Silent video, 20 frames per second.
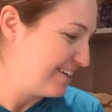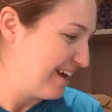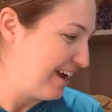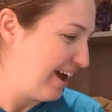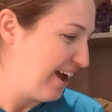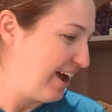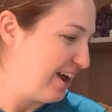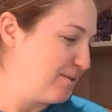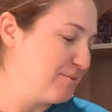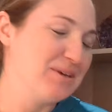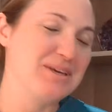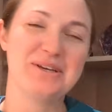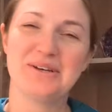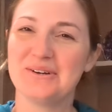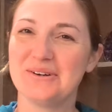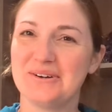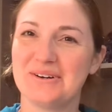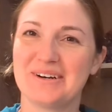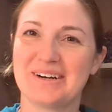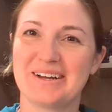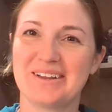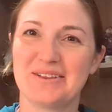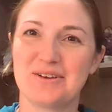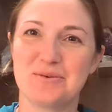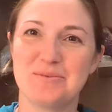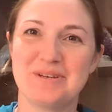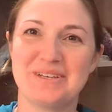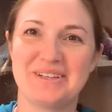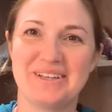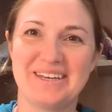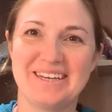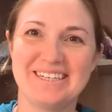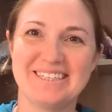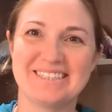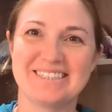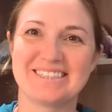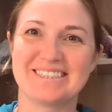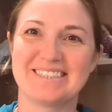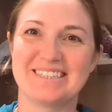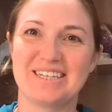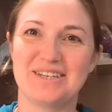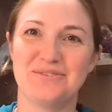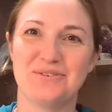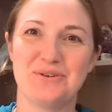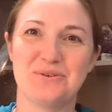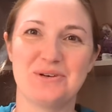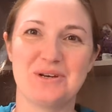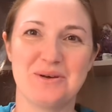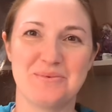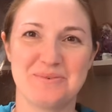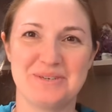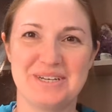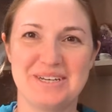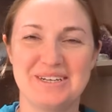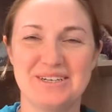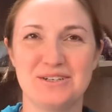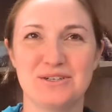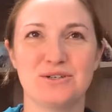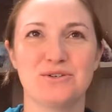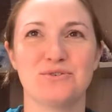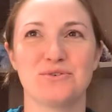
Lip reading: I'm here a little bit late to give you an update